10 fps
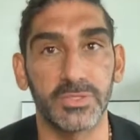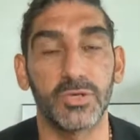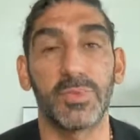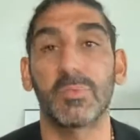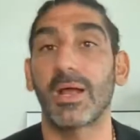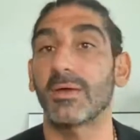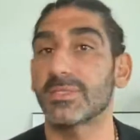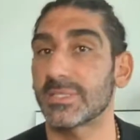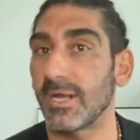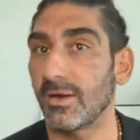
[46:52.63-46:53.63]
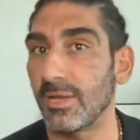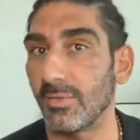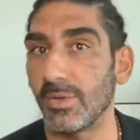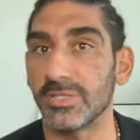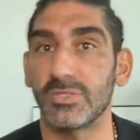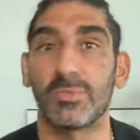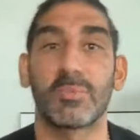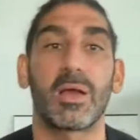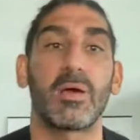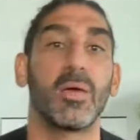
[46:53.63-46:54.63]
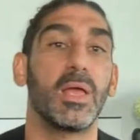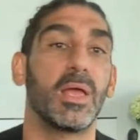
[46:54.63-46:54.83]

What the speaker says: Do you remember how scary it was? Do you remember